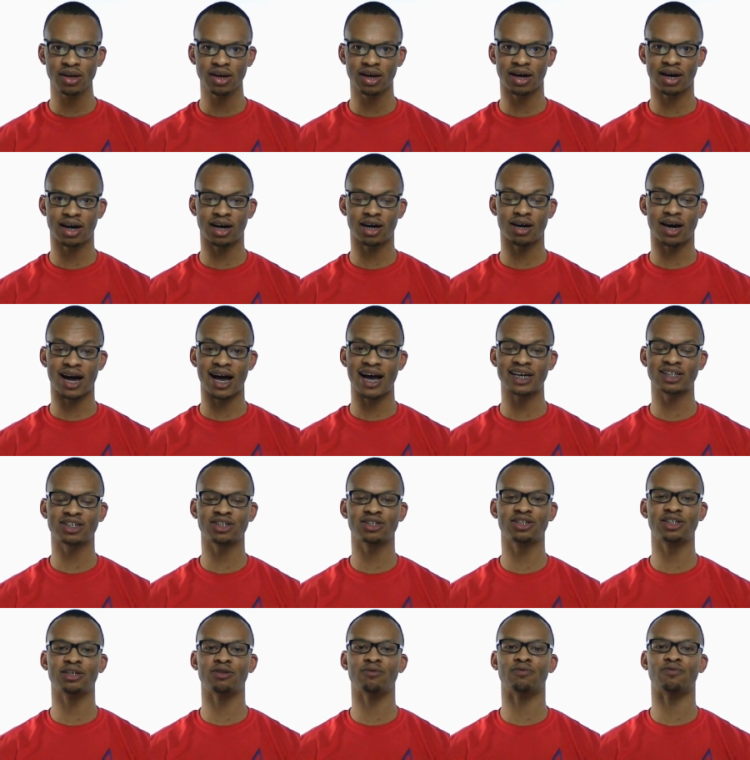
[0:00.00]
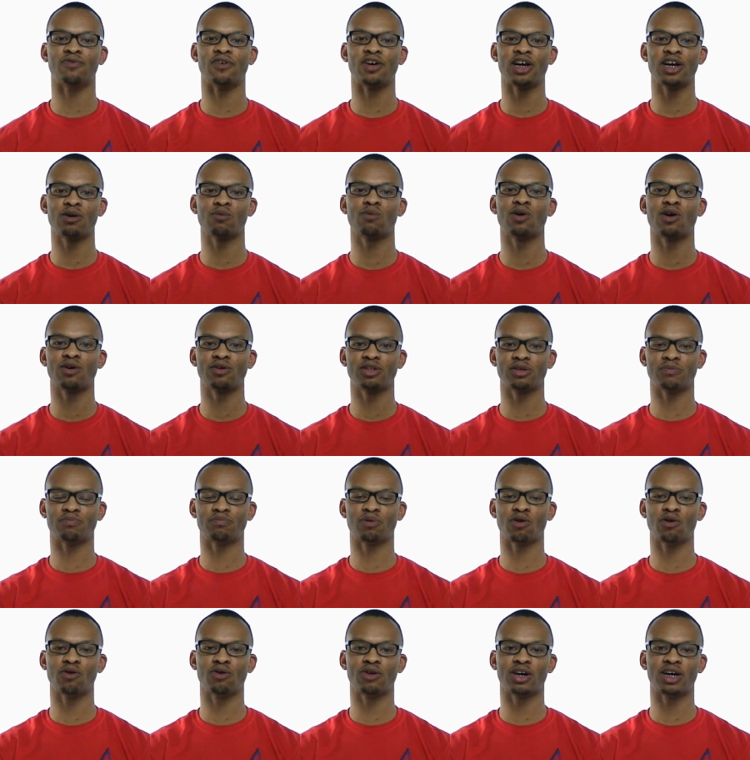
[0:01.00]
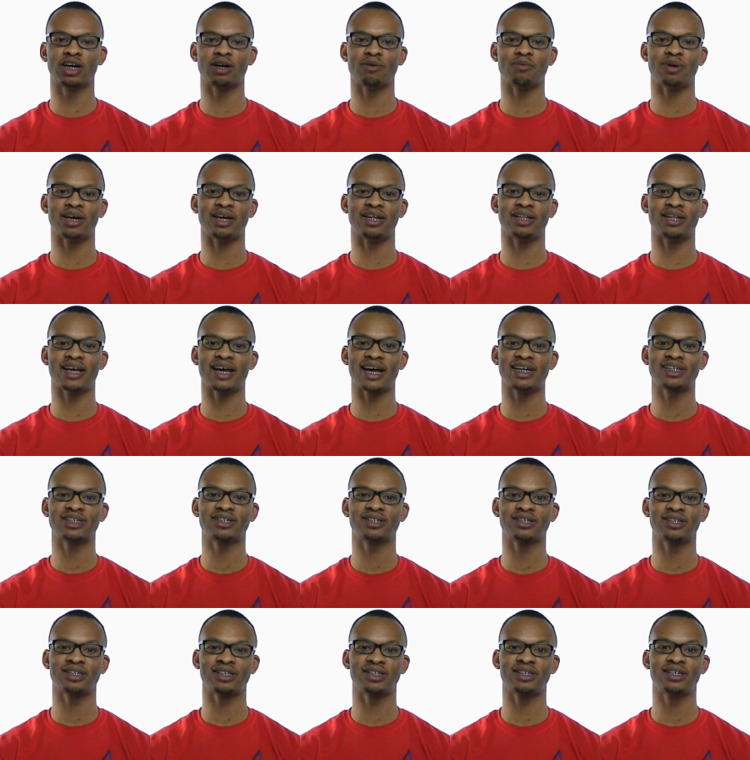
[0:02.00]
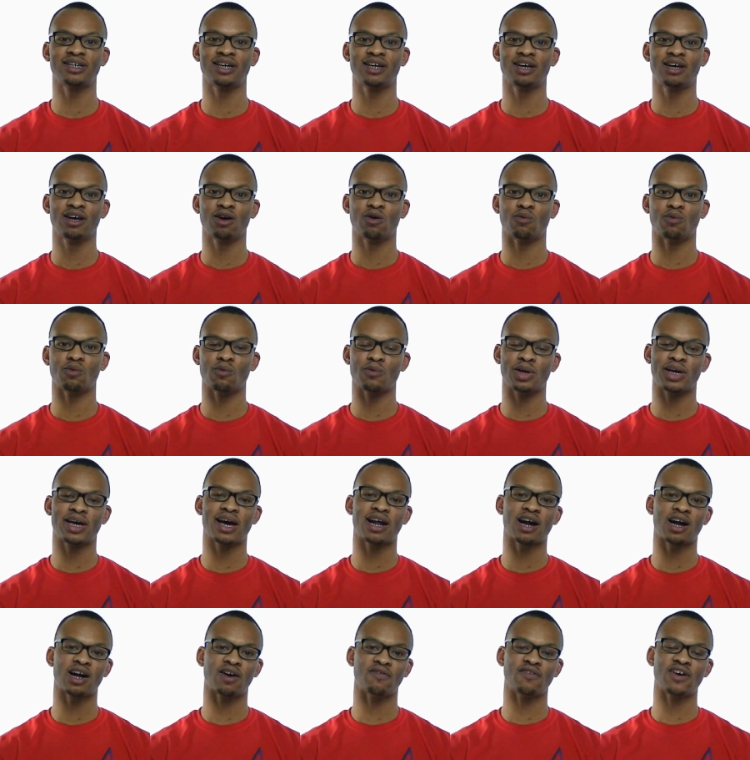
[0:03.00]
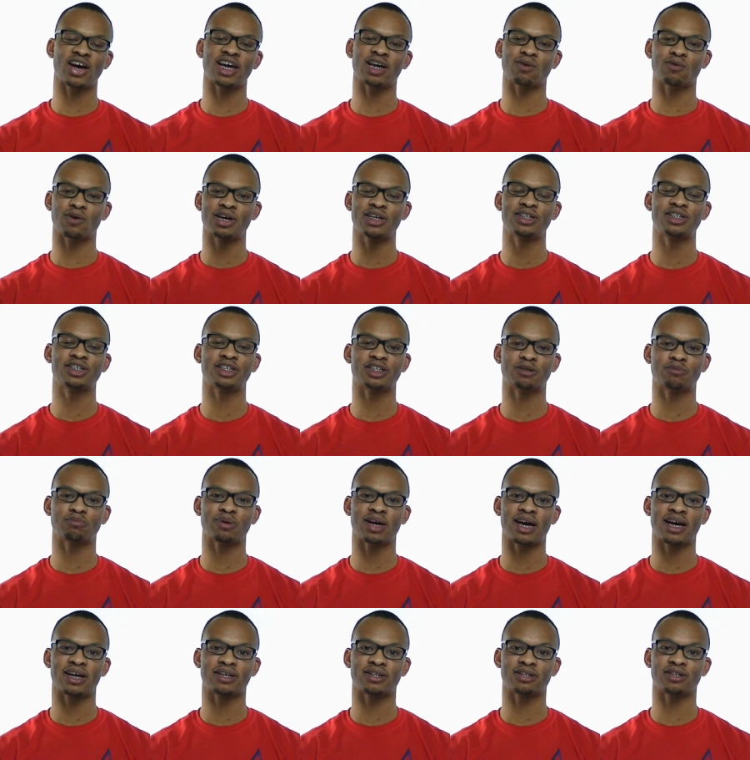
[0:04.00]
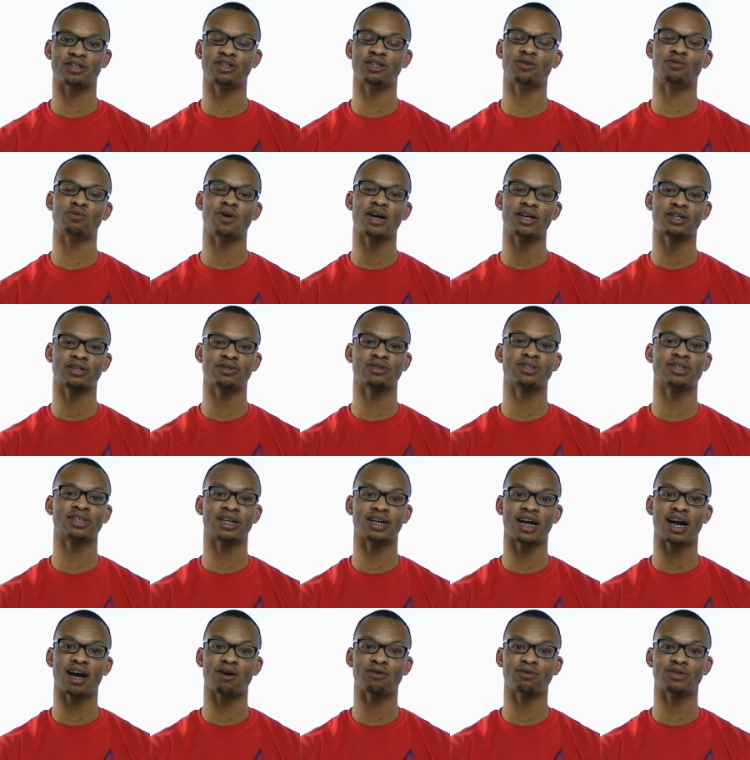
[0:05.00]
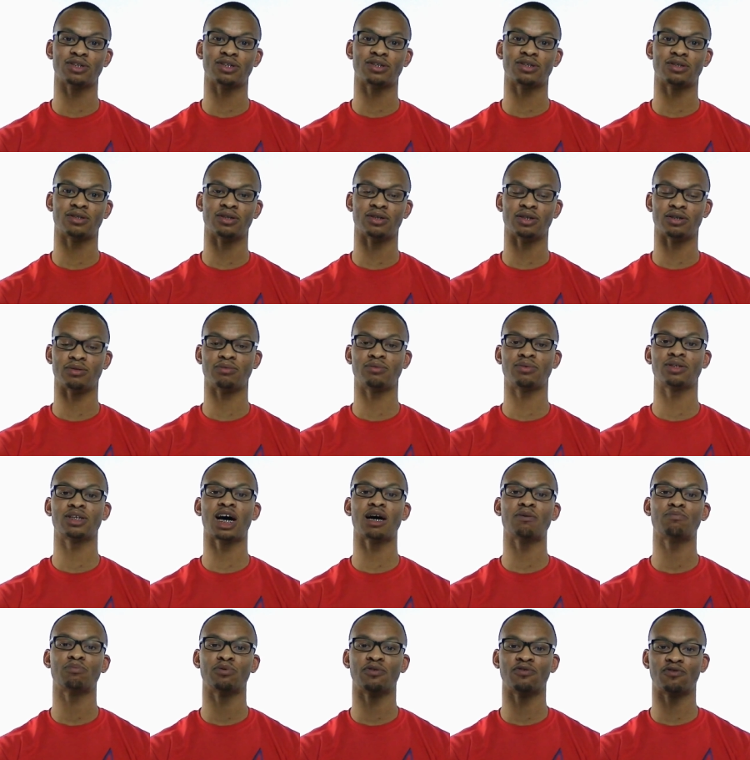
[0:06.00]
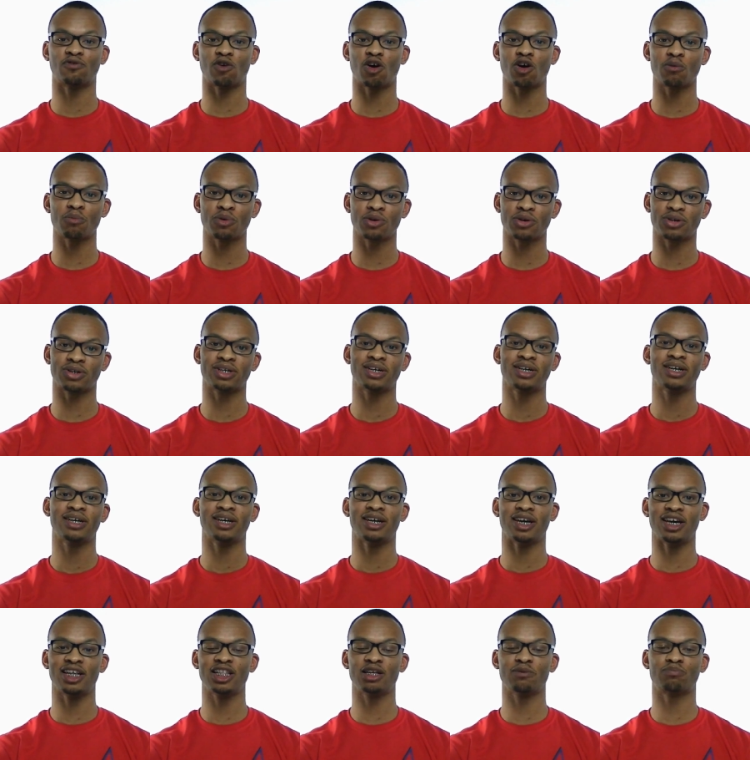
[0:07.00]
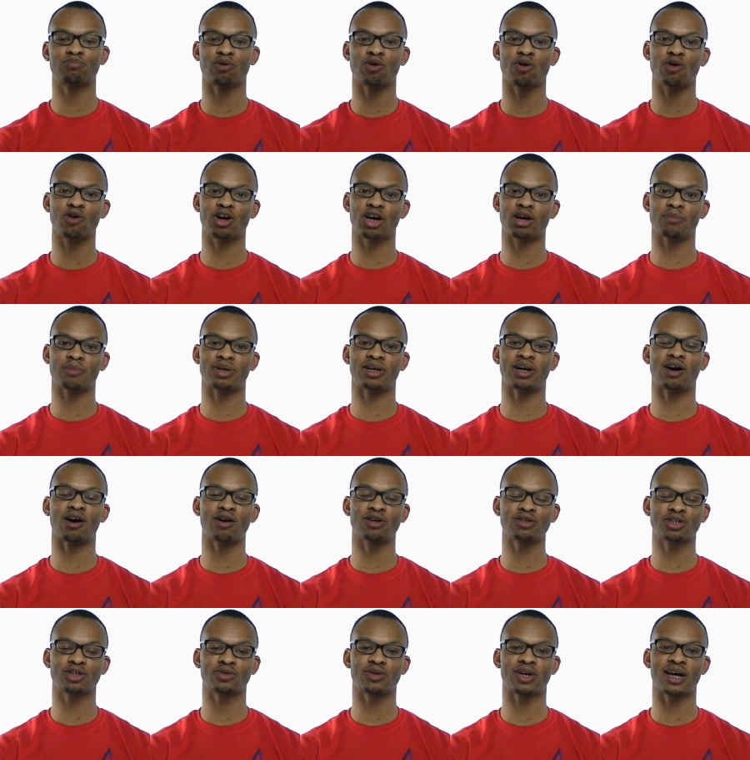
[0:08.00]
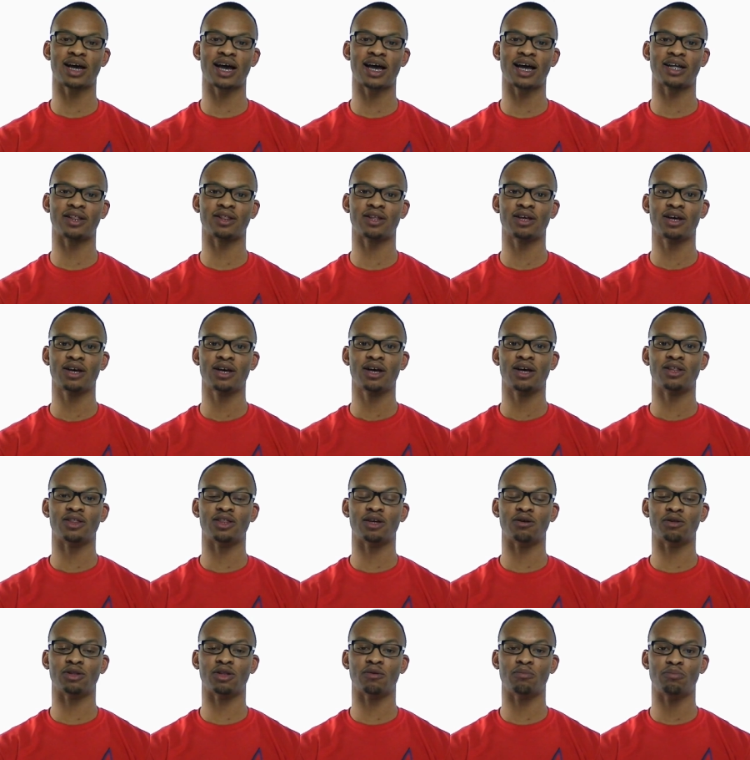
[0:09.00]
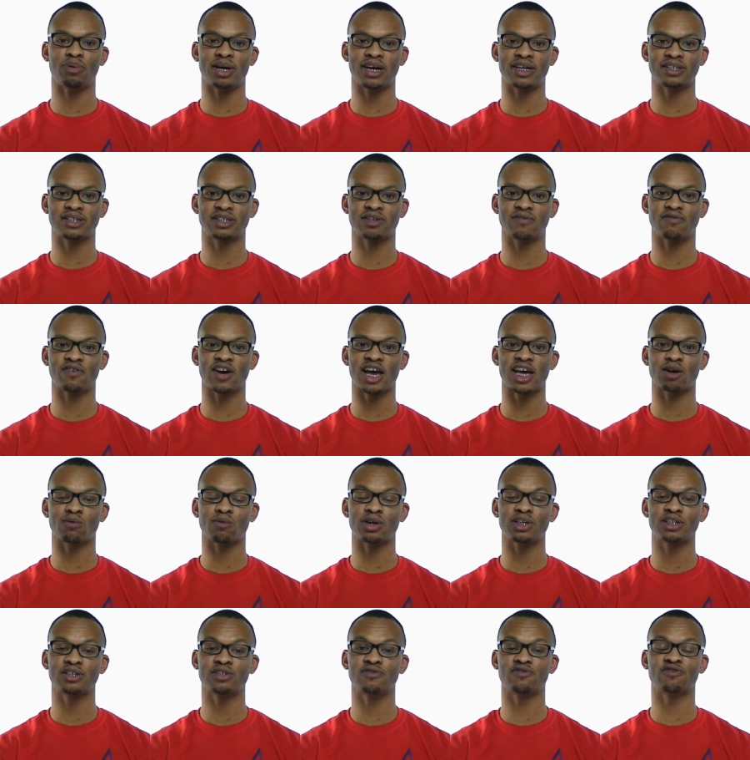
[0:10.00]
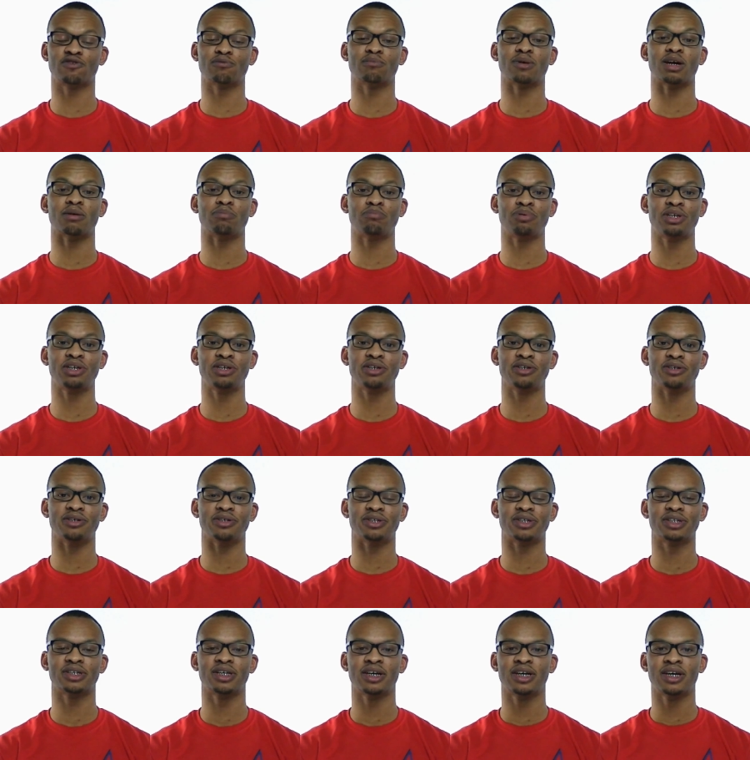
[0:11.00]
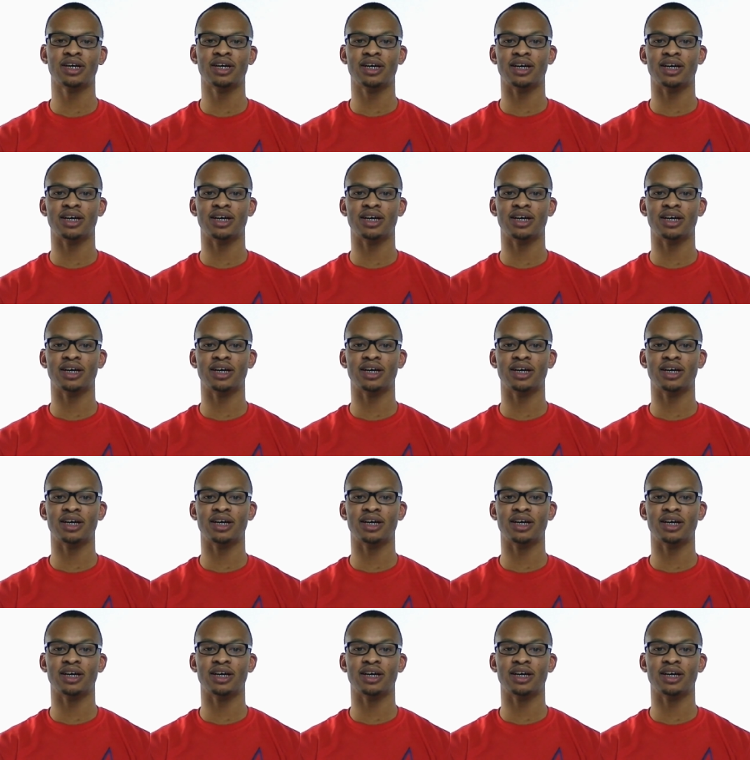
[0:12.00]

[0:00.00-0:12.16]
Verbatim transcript: uh, I actually did very well in the program. And actually, when we got our evaluations back, the director said I was the top performer in the program, and I also had the, the best evaluation from my peers.